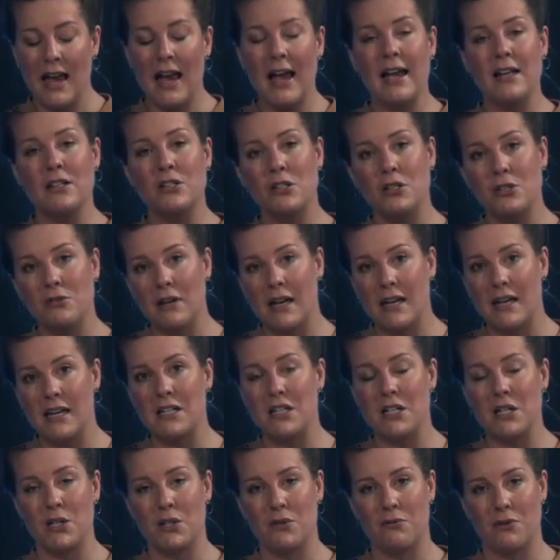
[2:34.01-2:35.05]
and
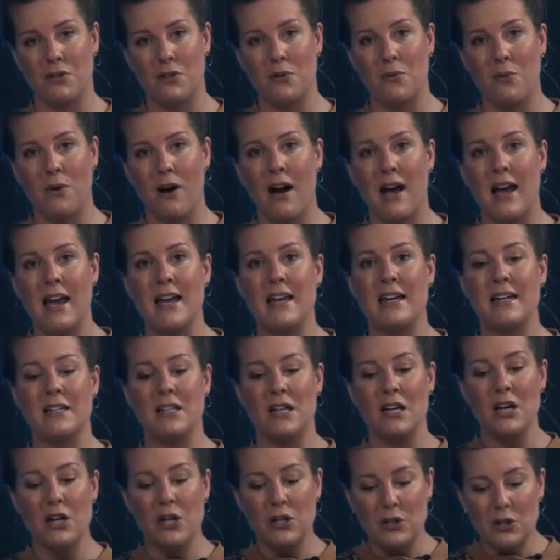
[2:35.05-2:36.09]
strategies required
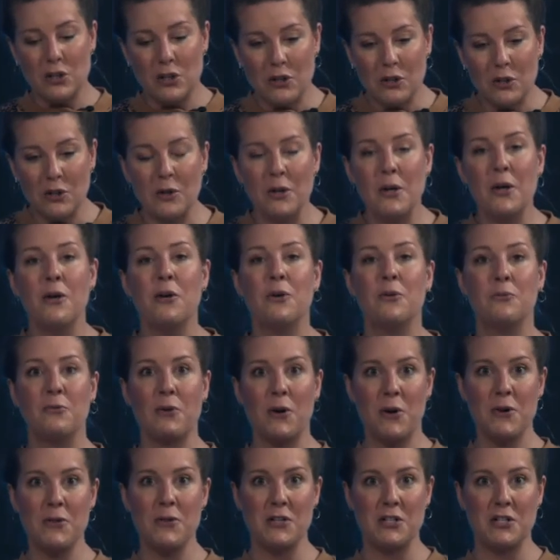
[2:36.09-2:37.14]
to
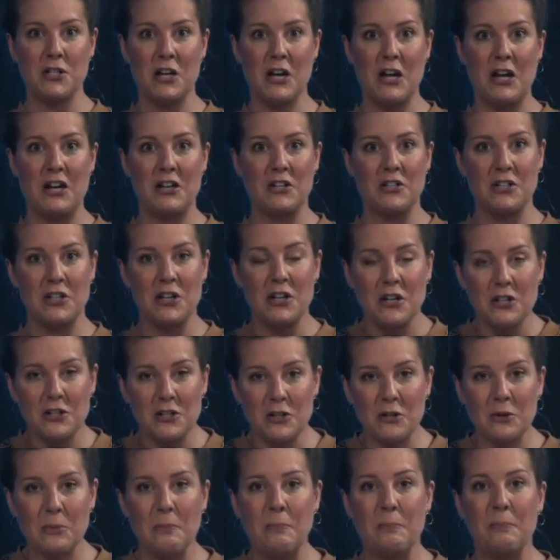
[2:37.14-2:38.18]
grow the church
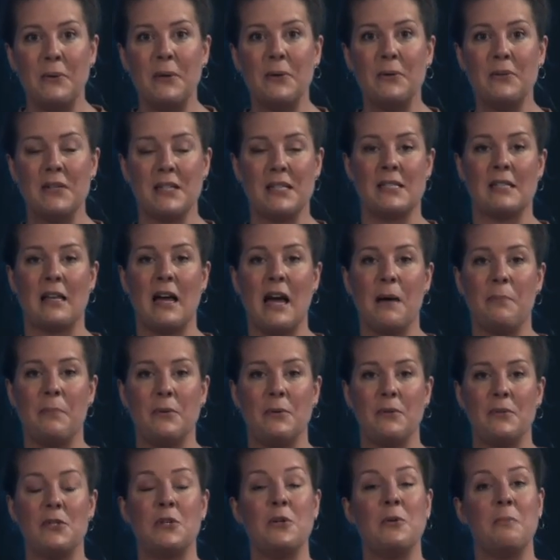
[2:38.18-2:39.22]
to build
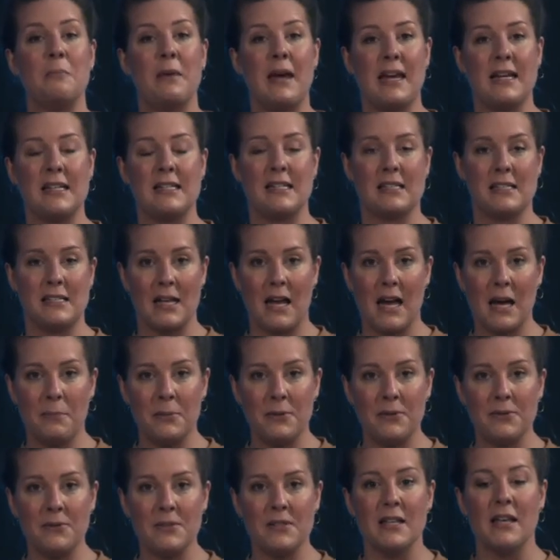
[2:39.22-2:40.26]
disciples who make
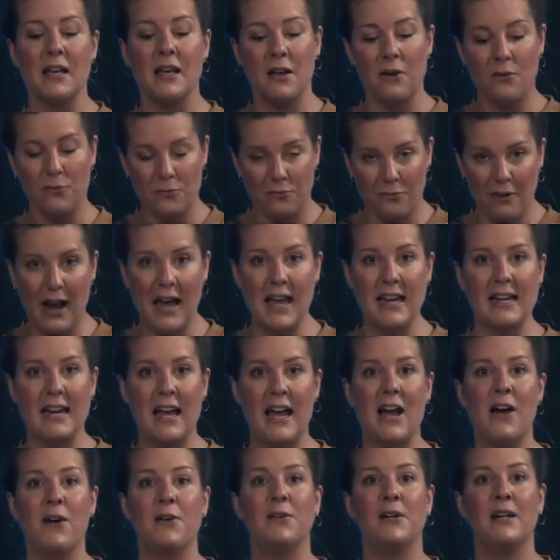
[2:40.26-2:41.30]
disciples right
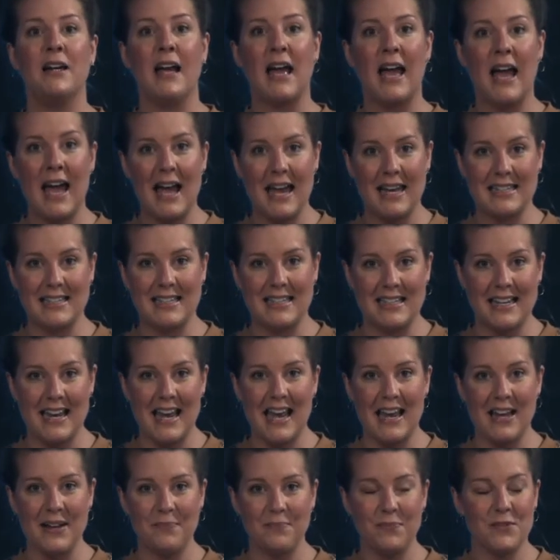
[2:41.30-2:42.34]
now and
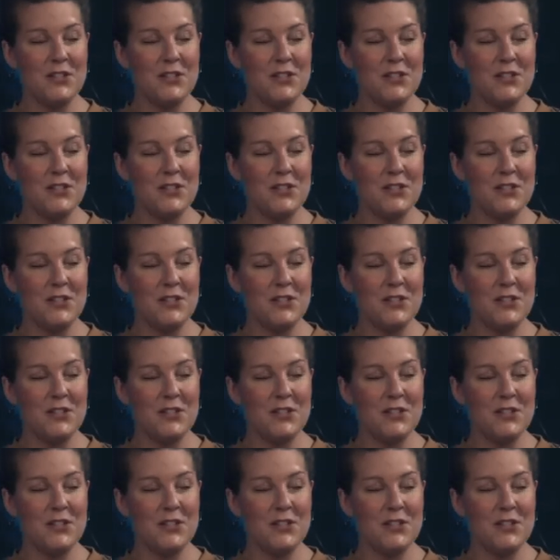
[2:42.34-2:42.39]
today.